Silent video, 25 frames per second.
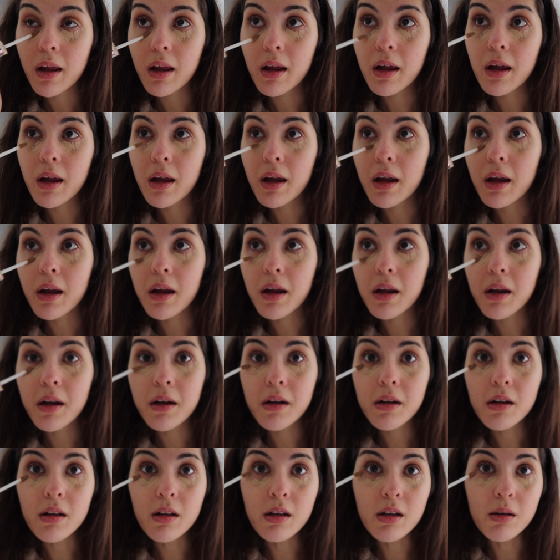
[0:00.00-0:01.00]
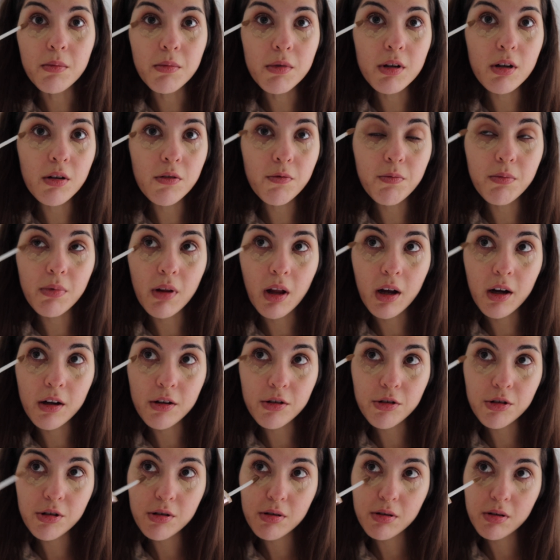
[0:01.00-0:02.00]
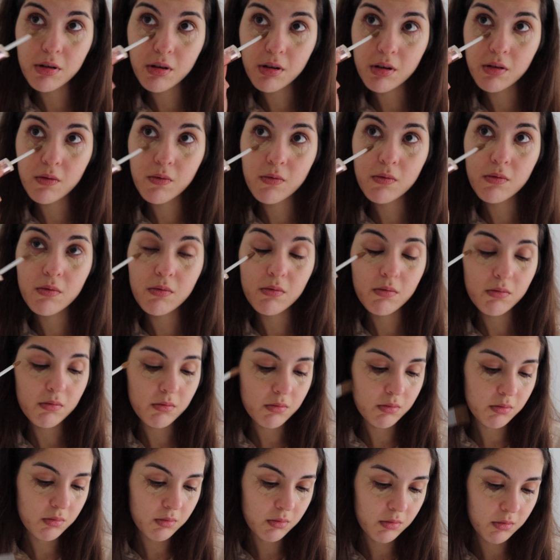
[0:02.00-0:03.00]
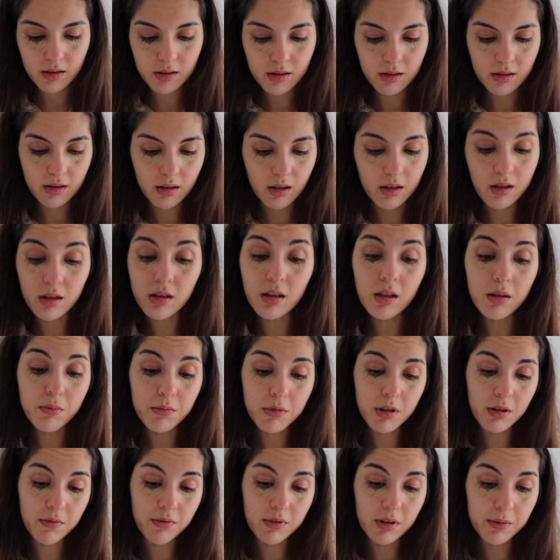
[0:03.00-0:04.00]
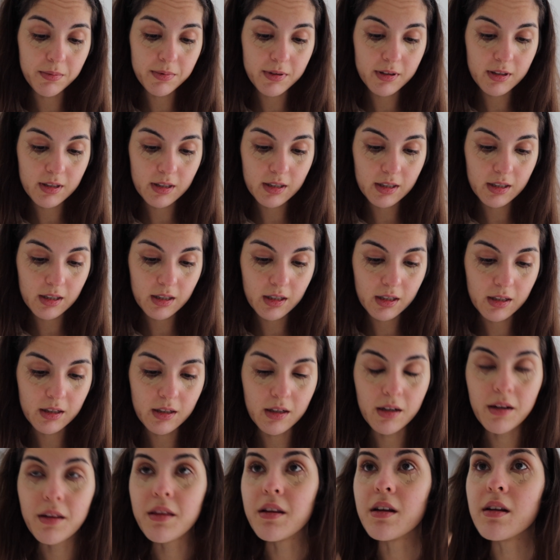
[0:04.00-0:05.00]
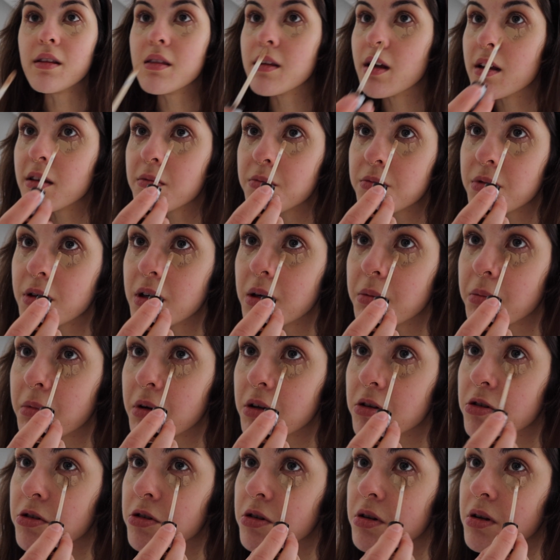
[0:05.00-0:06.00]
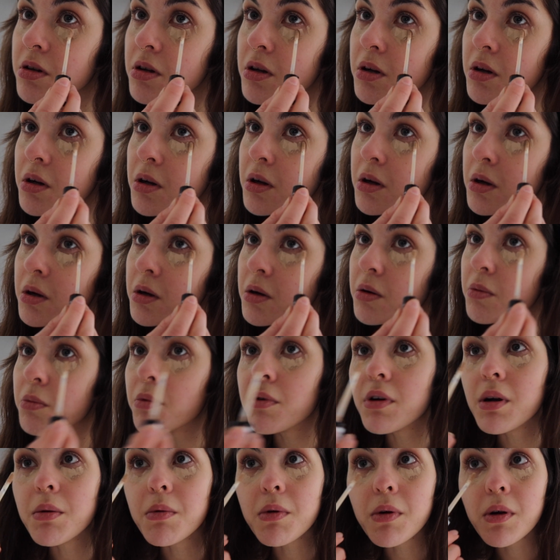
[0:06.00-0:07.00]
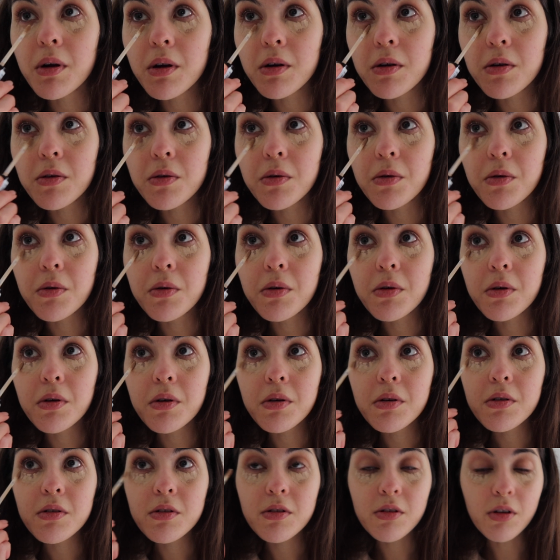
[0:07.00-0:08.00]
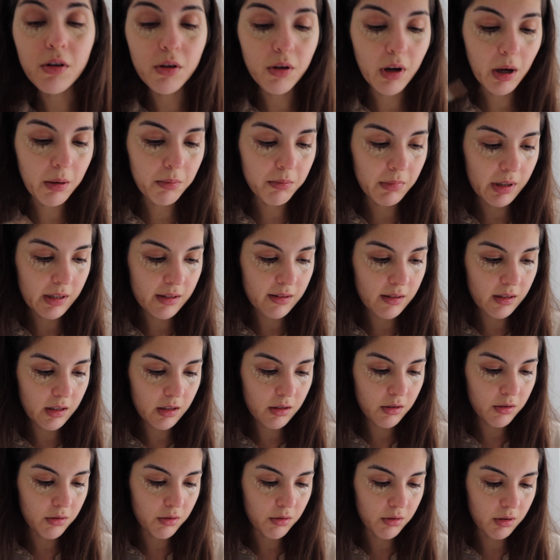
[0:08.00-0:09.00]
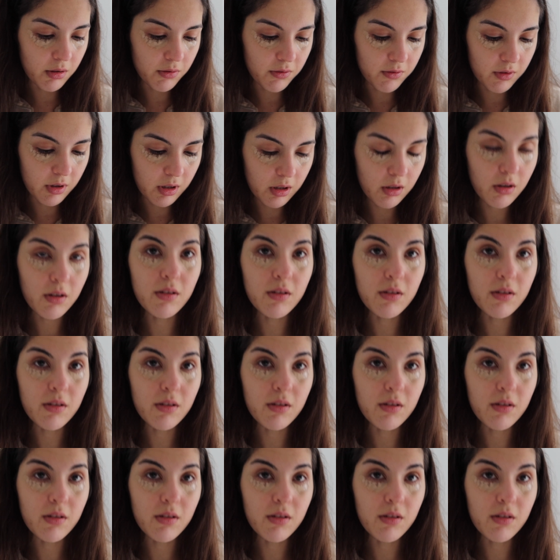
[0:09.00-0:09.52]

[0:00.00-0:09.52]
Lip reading: and a little bit of blush. And a little bit of lipstick, and I think that's pretty much what I'm gonna do. So I'm mixing two different